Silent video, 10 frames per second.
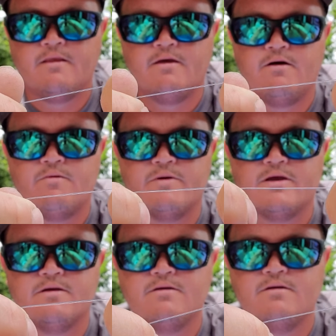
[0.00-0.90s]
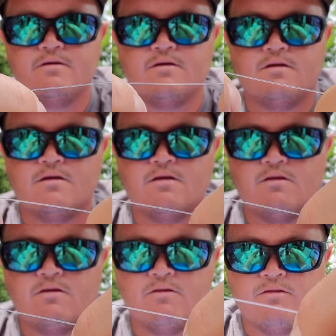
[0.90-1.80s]
Coming
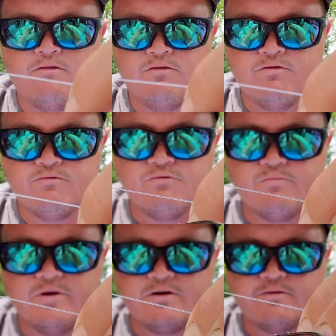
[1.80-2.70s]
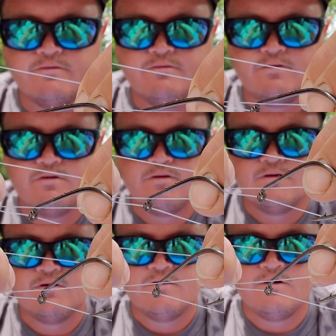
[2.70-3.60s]
through the middle
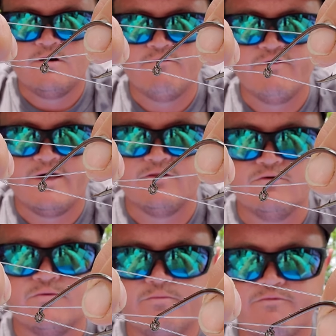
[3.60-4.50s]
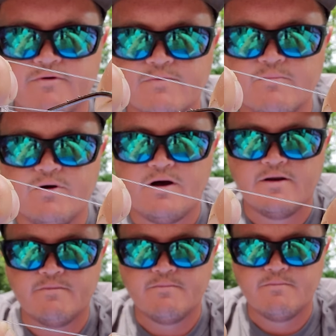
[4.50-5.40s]
of that loop from the
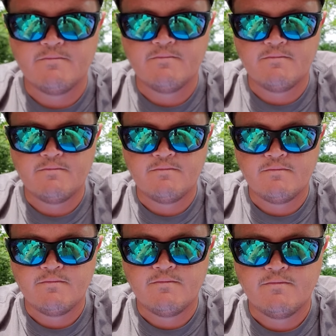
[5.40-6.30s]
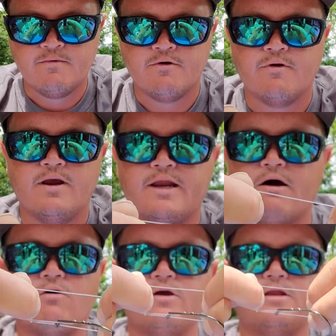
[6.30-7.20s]
bottom. Alright, now
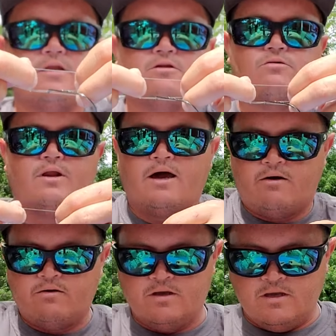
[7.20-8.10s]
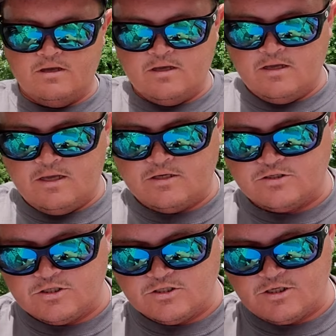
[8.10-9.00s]
all you need to do now is
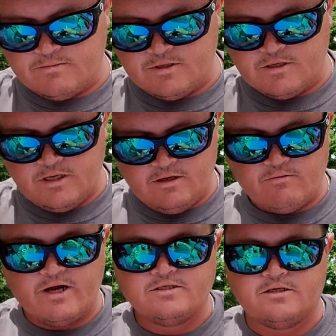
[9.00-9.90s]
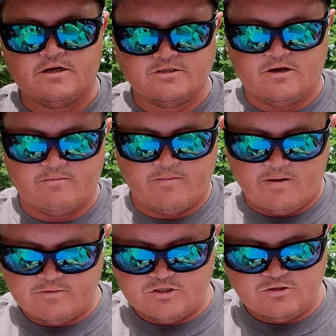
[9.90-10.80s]
just something, you need to rest it on something.
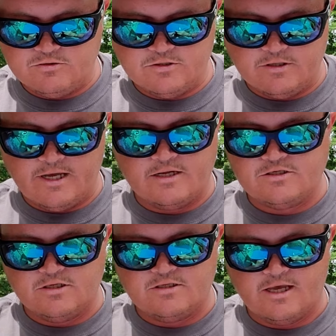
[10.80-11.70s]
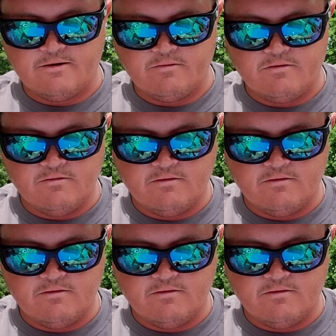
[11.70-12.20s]
I'm just using the edge of the table.